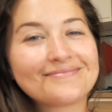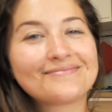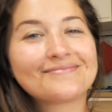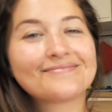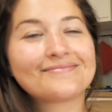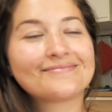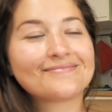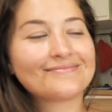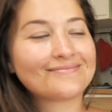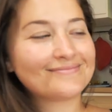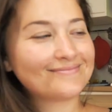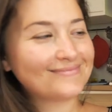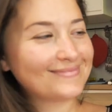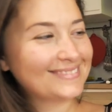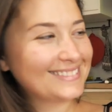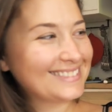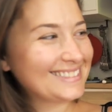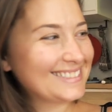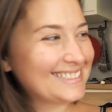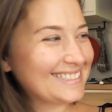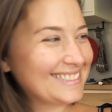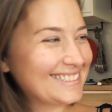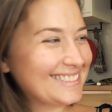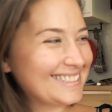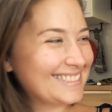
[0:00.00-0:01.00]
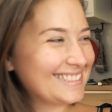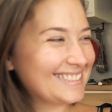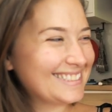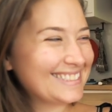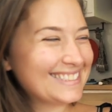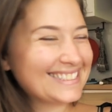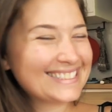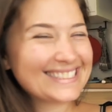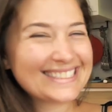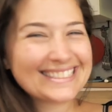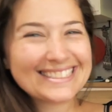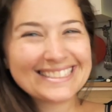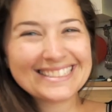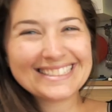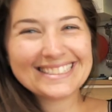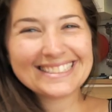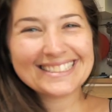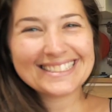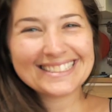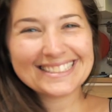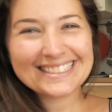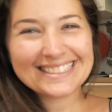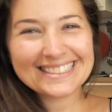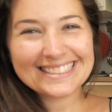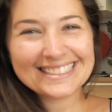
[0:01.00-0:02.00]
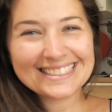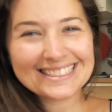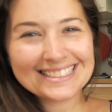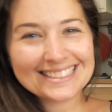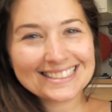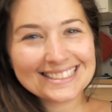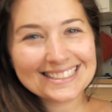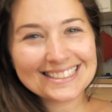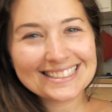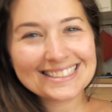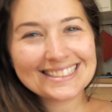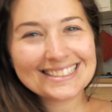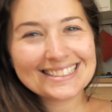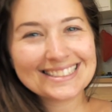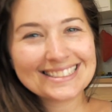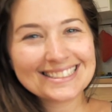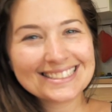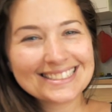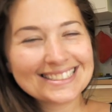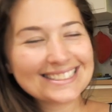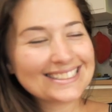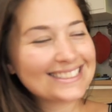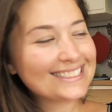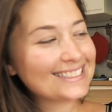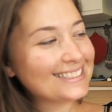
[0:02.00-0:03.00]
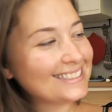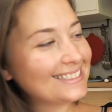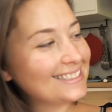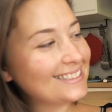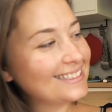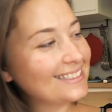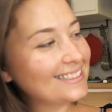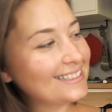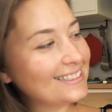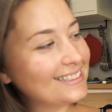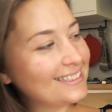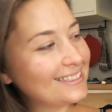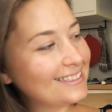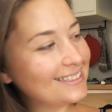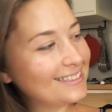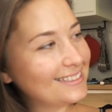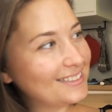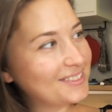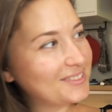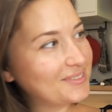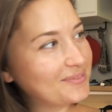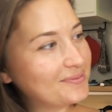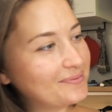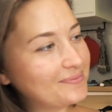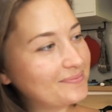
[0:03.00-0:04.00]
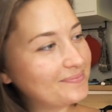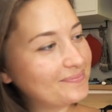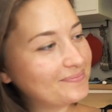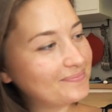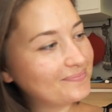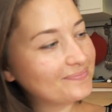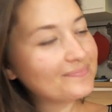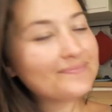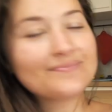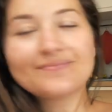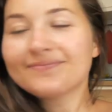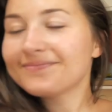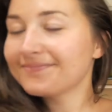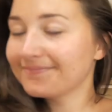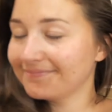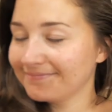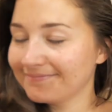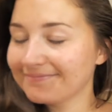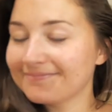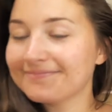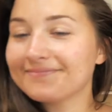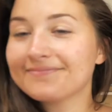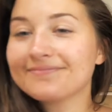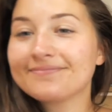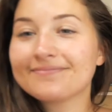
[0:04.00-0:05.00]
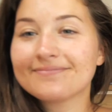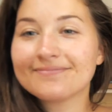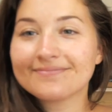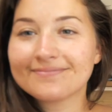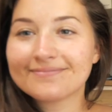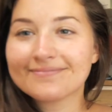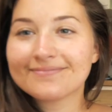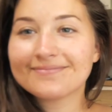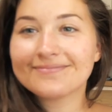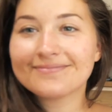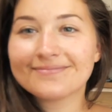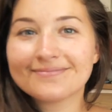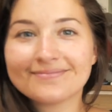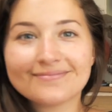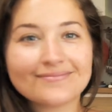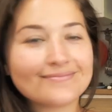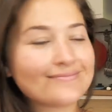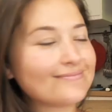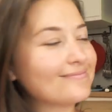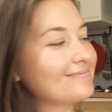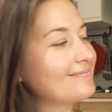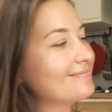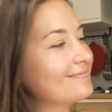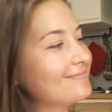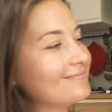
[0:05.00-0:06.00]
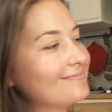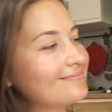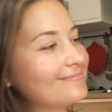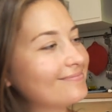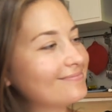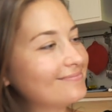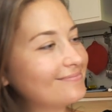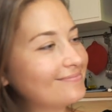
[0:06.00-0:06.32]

(not speaking)